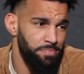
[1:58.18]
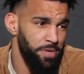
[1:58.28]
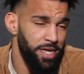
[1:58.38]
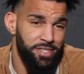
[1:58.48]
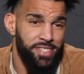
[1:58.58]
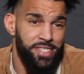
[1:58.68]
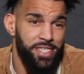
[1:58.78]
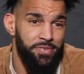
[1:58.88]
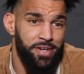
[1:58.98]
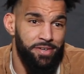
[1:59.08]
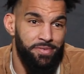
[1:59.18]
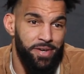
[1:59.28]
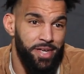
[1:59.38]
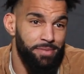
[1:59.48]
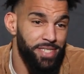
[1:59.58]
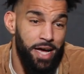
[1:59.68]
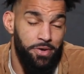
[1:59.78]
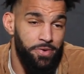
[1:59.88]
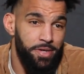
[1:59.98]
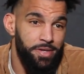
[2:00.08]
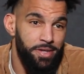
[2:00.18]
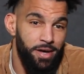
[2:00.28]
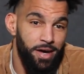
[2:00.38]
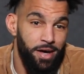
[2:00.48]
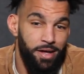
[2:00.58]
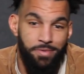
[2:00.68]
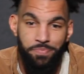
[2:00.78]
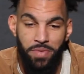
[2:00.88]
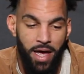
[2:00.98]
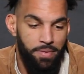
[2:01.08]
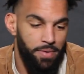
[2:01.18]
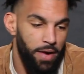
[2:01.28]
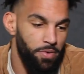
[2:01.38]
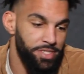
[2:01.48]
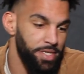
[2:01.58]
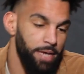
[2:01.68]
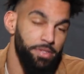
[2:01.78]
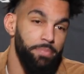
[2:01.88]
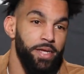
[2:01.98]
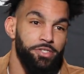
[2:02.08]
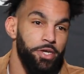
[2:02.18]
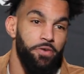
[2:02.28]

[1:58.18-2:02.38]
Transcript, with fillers: being a sissy when it when it comes down to it. Uh, I, I, wasn't able to mentally